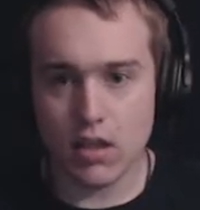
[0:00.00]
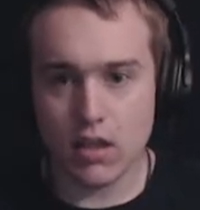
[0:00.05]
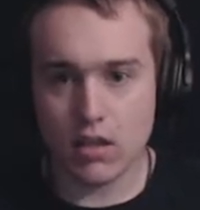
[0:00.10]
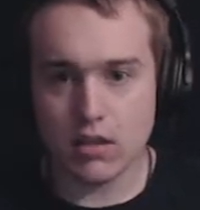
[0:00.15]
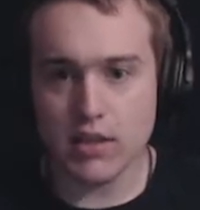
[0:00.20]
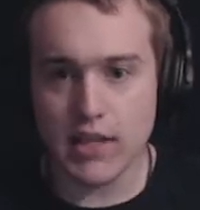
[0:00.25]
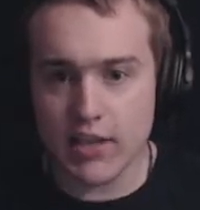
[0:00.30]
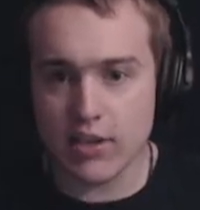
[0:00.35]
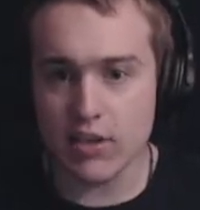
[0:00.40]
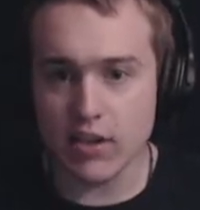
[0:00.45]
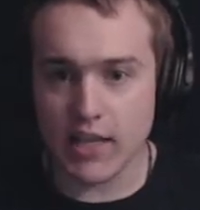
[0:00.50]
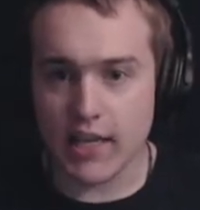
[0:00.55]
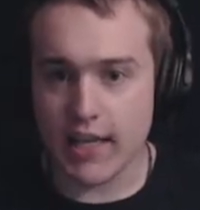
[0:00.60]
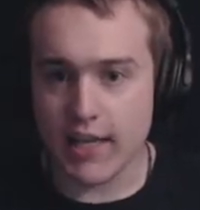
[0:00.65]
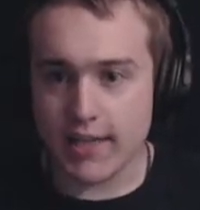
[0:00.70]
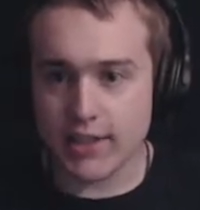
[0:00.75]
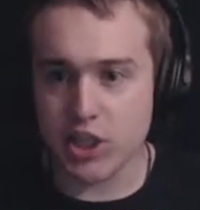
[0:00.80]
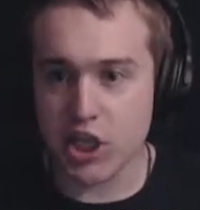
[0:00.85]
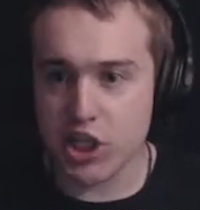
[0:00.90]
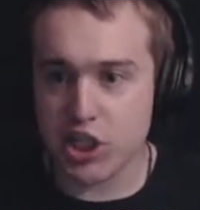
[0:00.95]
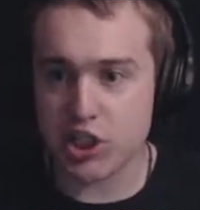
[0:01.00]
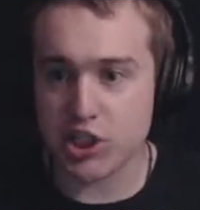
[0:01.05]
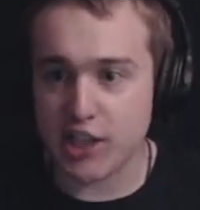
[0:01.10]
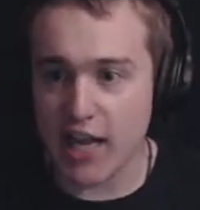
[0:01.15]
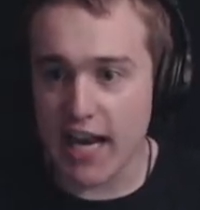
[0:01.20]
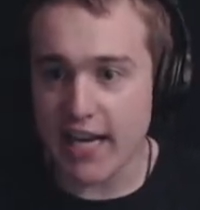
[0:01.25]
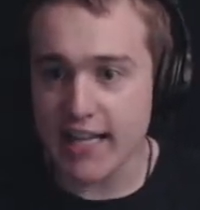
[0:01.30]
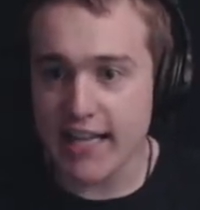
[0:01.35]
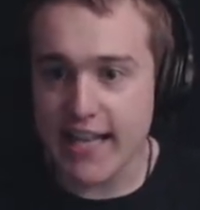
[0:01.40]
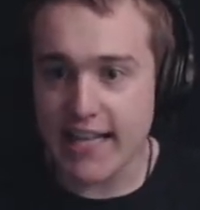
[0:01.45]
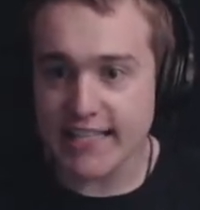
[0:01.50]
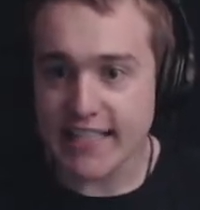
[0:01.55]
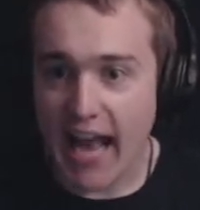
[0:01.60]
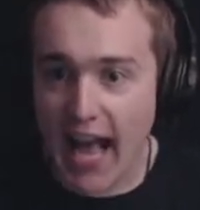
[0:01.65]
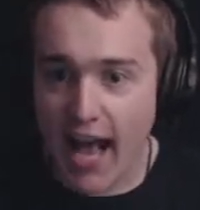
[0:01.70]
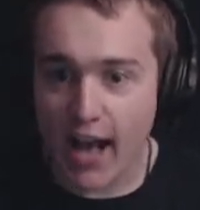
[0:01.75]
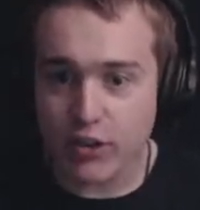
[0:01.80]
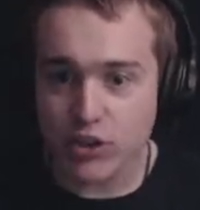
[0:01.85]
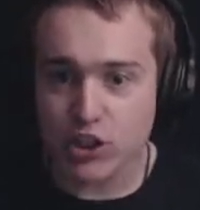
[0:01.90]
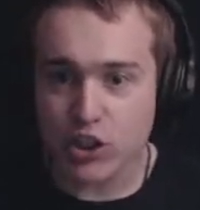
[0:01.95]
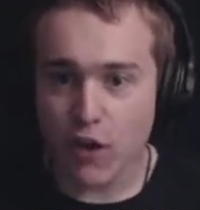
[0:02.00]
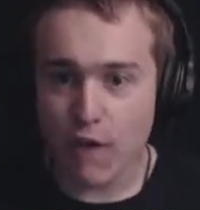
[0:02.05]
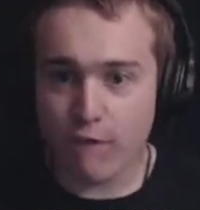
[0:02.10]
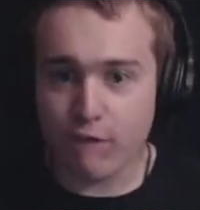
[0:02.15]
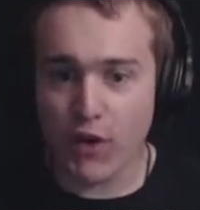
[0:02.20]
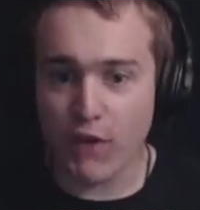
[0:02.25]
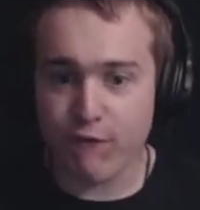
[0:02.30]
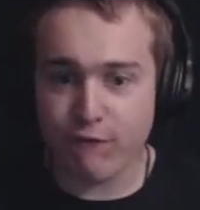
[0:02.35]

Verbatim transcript: Literally, just stand in this house for